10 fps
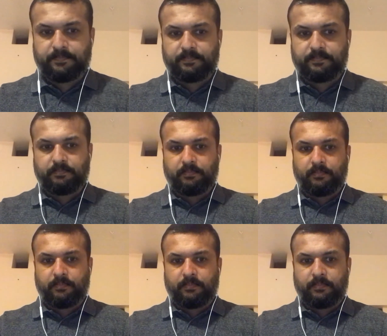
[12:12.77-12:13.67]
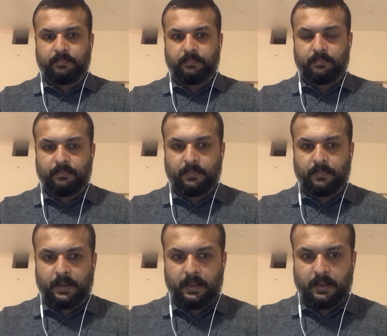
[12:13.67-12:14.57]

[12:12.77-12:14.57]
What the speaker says: No one is speaking in this clip.